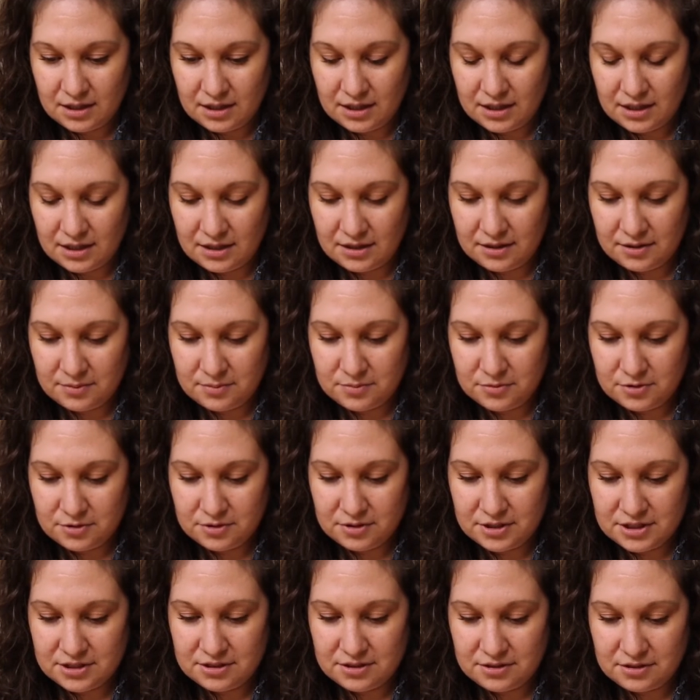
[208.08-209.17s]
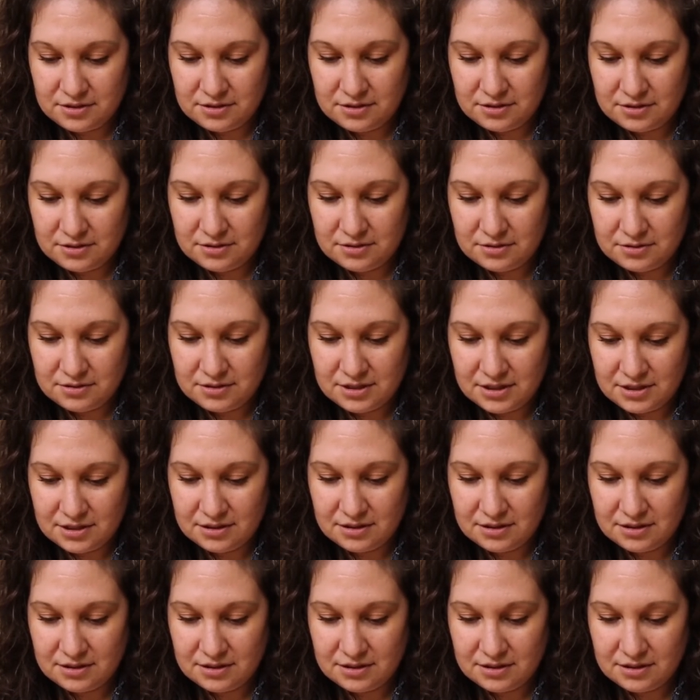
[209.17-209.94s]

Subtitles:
And the more you